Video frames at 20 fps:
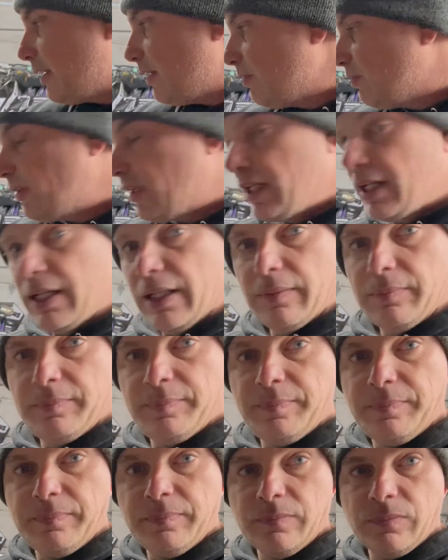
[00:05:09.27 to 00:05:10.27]
of
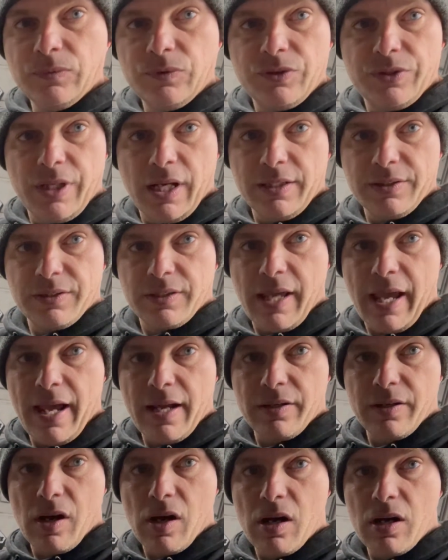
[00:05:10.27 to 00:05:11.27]
Tusk
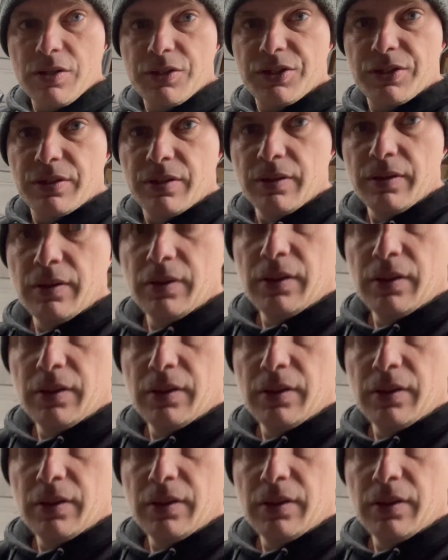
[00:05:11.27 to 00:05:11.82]
hand guards.